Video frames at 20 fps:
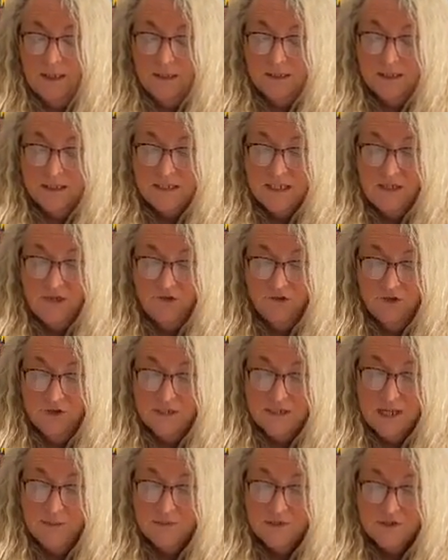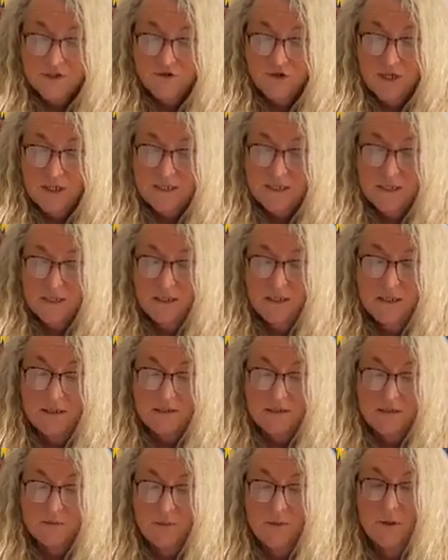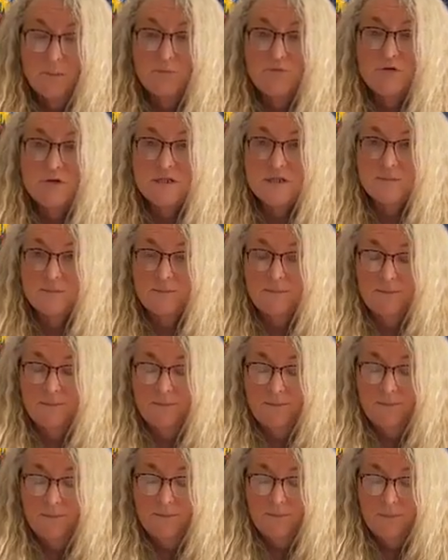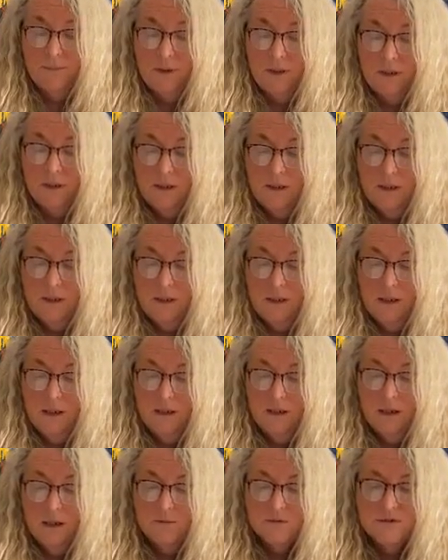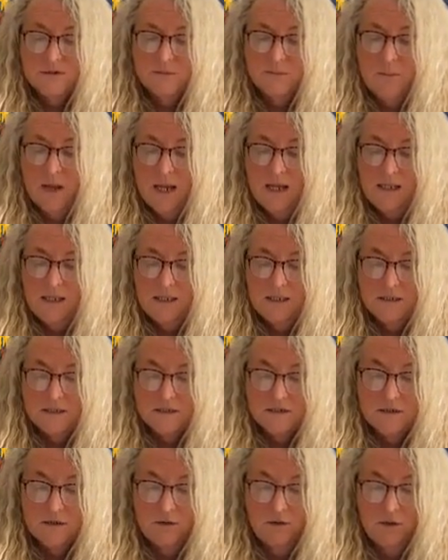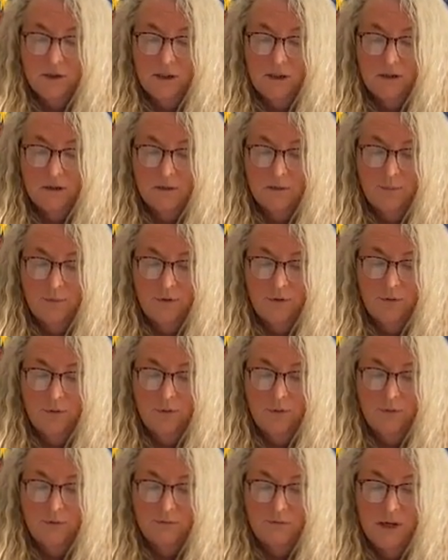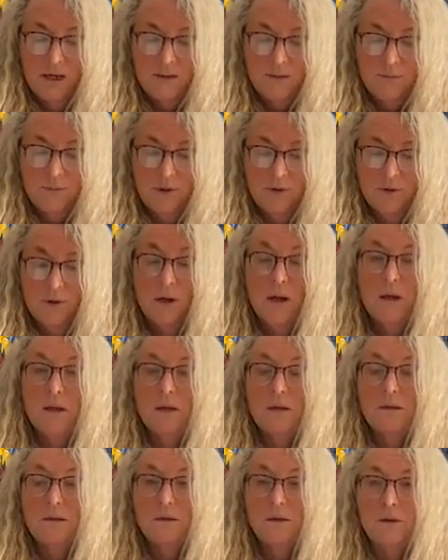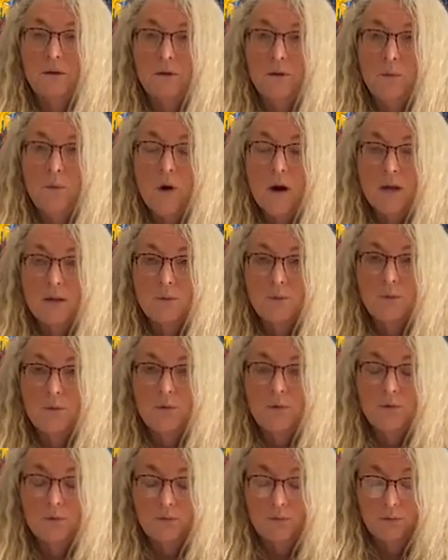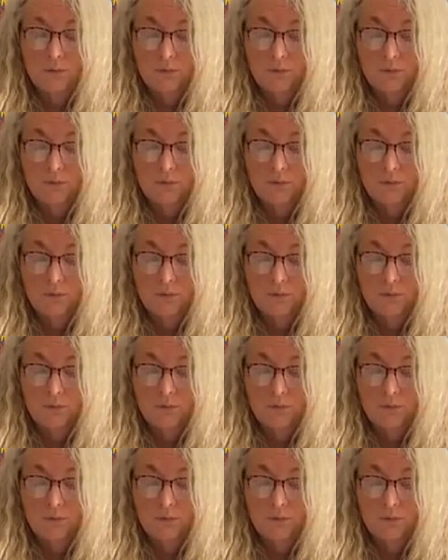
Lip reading: The teacher demonstrated this with a prism, and I was amazed looking at the pure rainbow colour on the white wall.